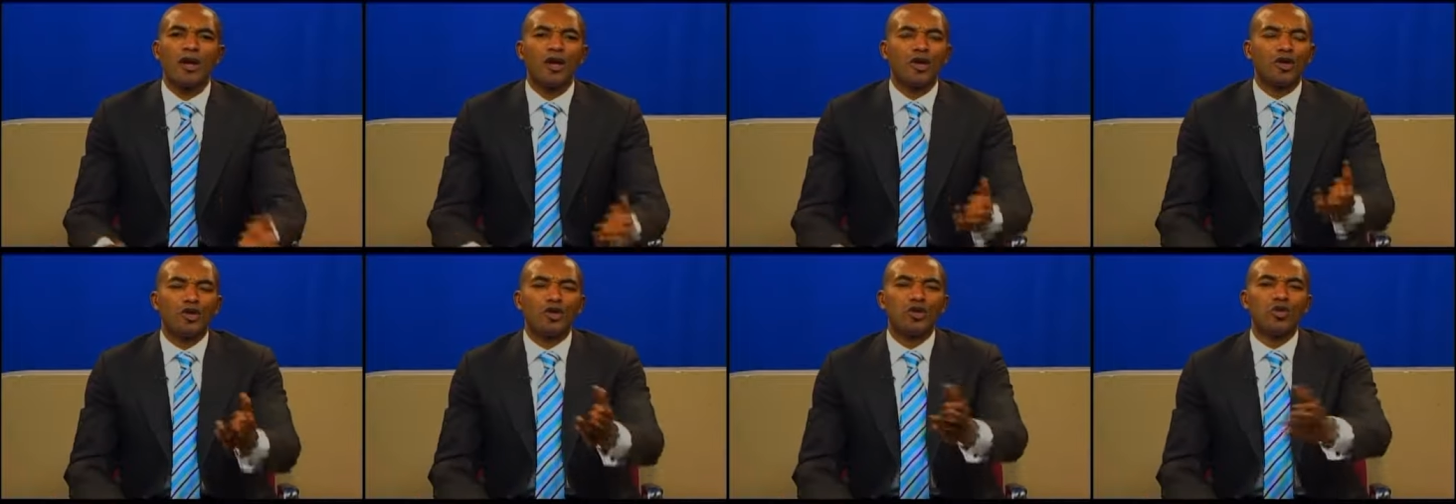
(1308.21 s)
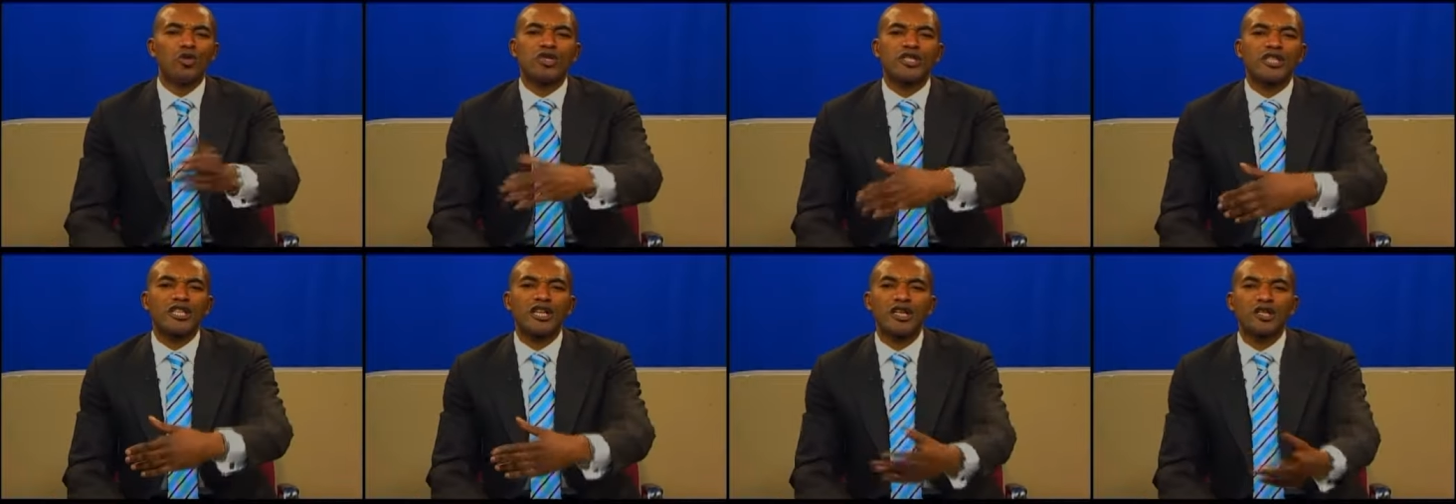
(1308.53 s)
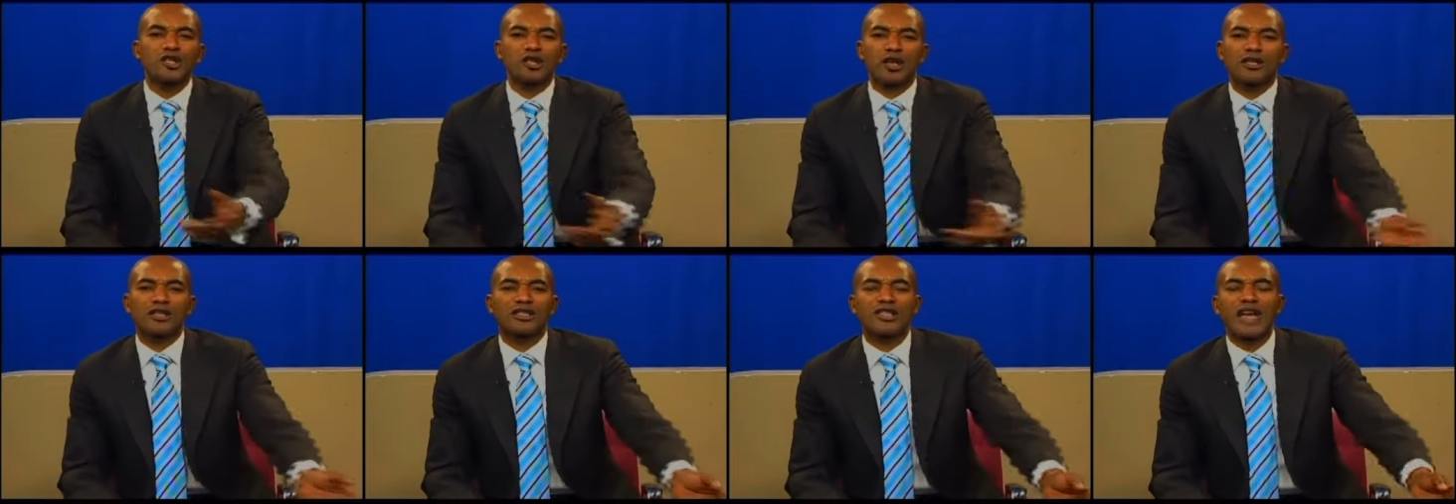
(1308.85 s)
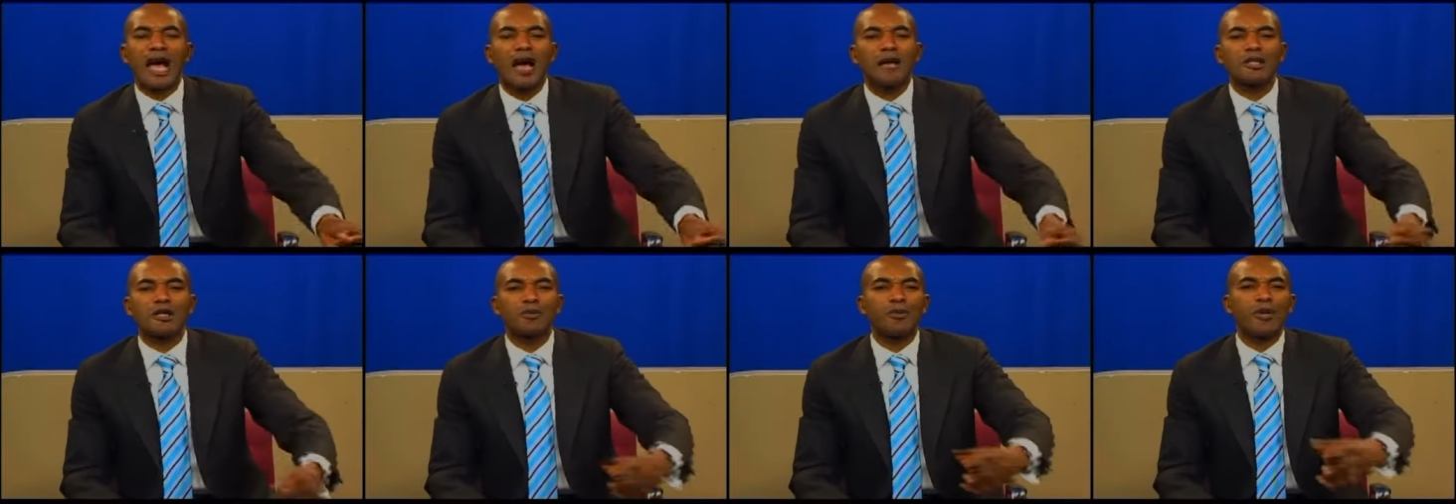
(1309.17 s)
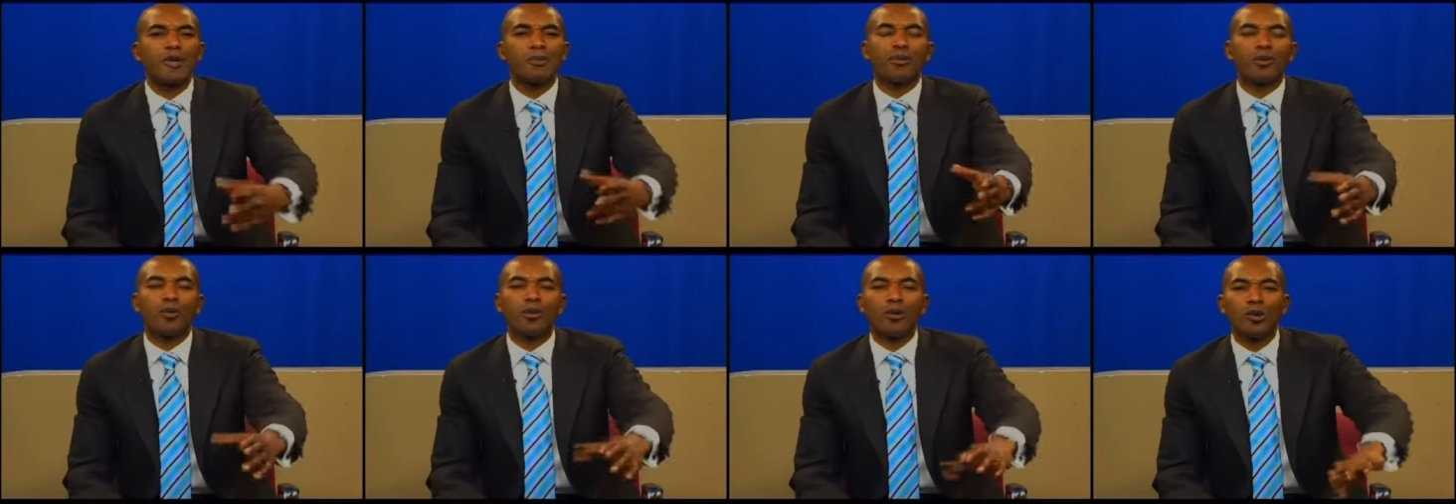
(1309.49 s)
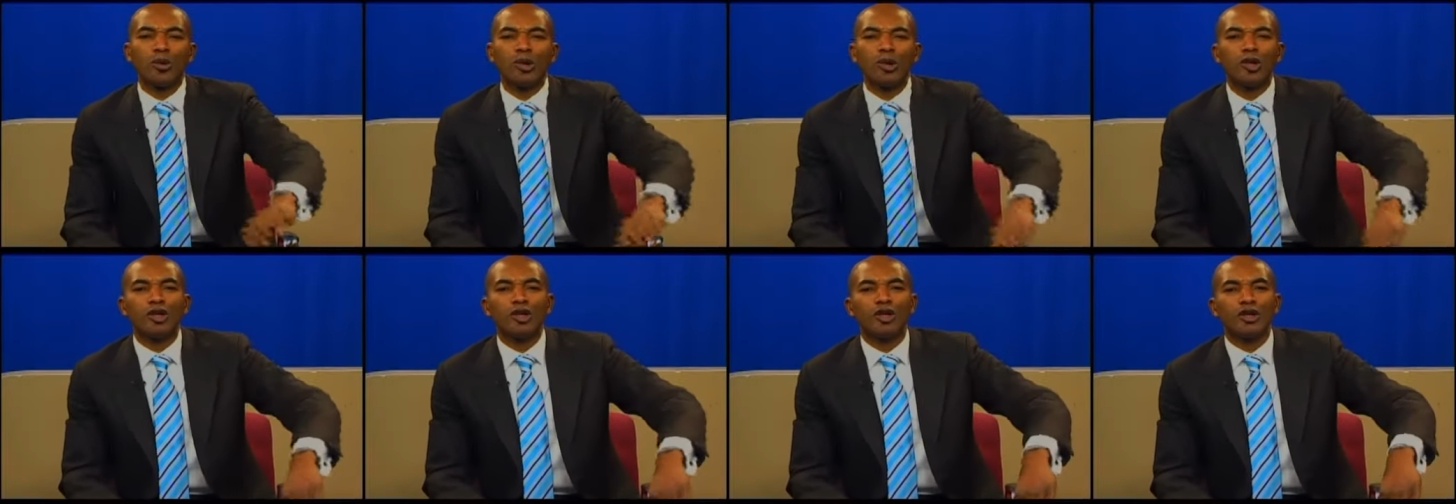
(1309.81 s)
You see sometimes
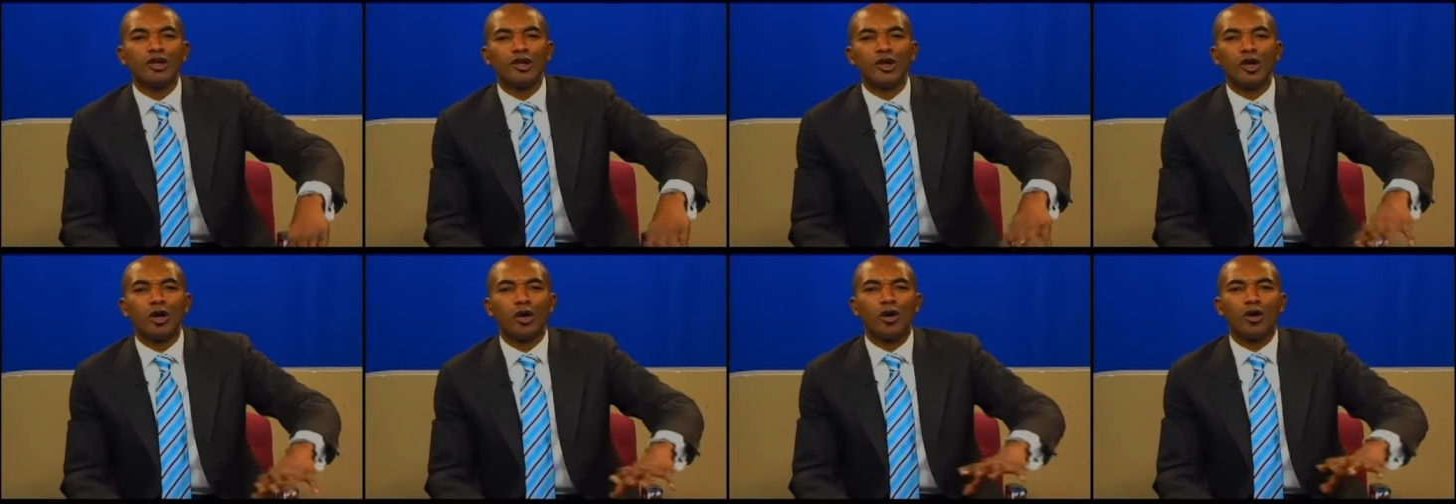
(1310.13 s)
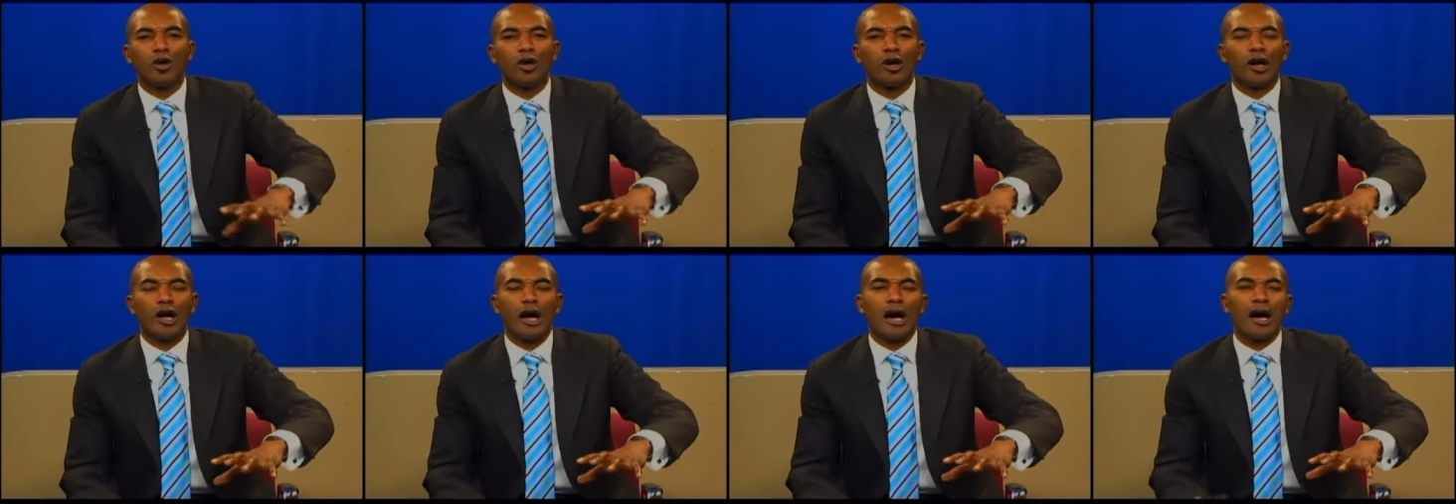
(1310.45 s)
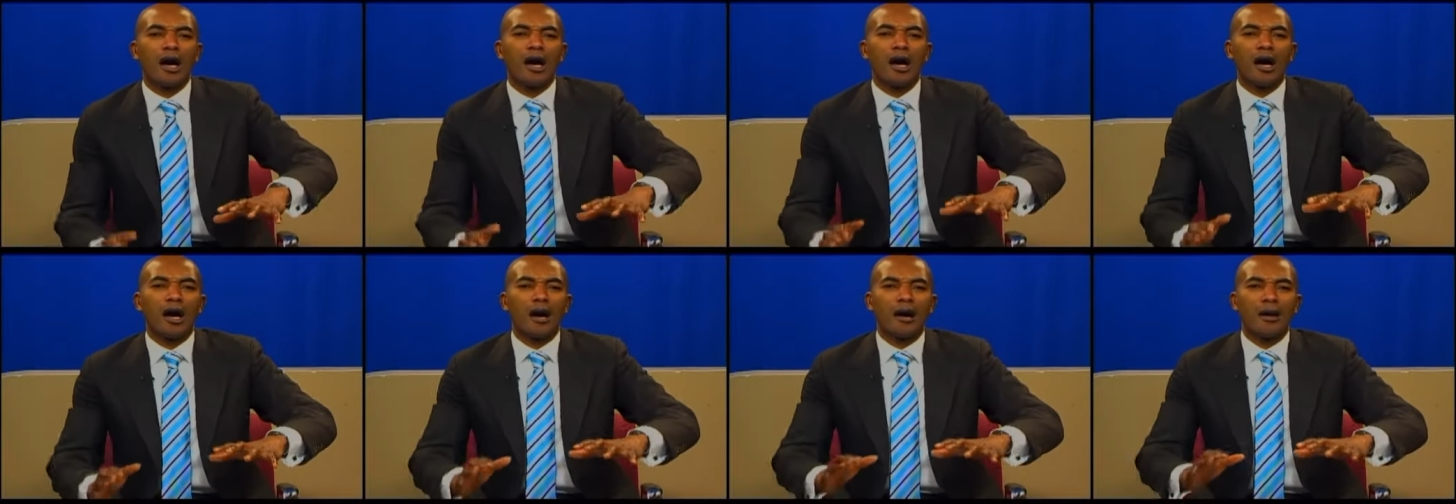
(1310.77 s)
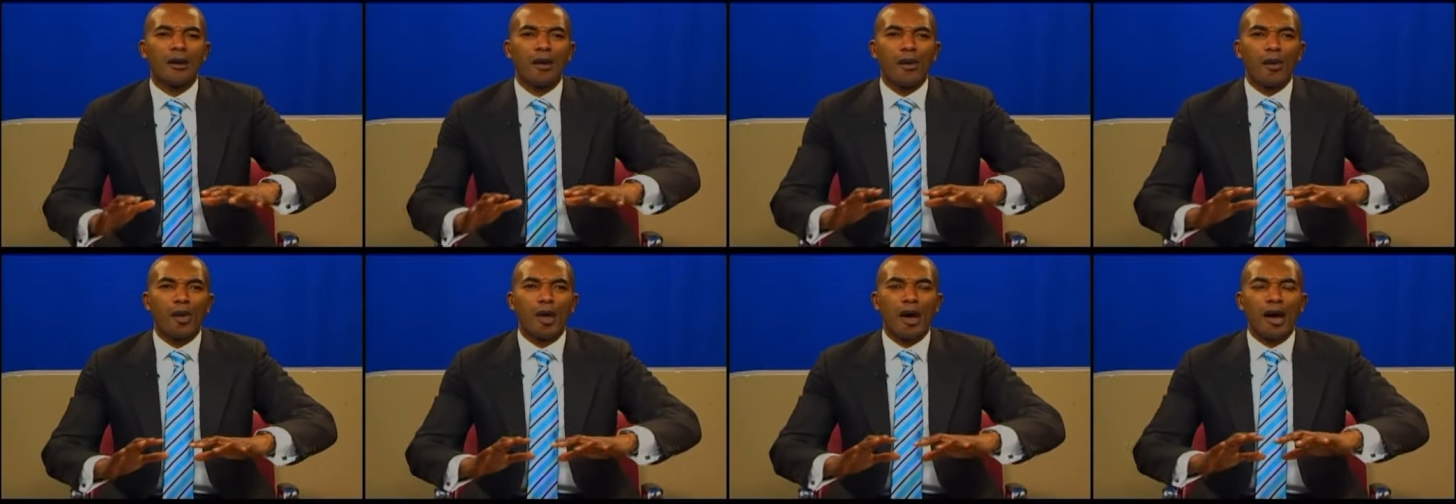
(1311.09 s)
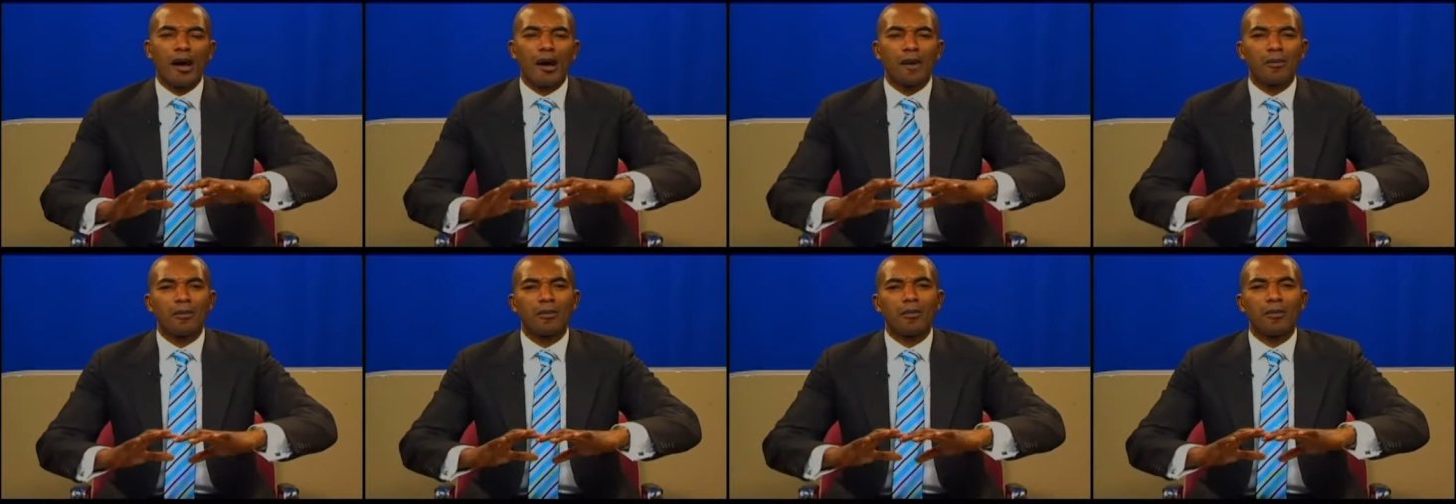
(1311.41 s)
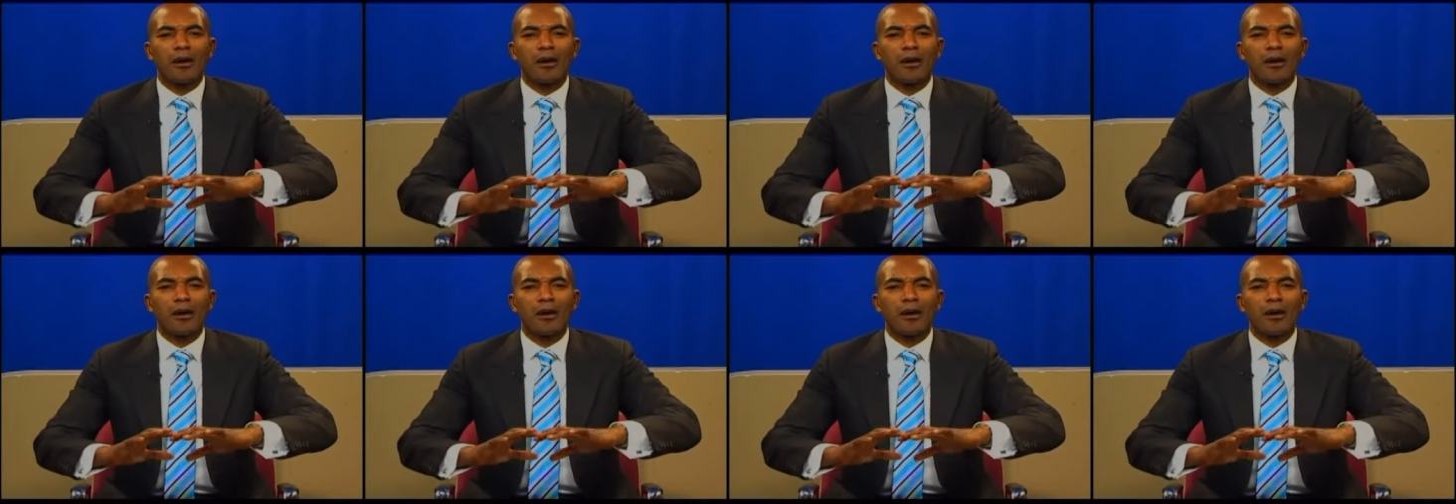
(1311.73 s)
people, you know, uh, uh, uh, uh,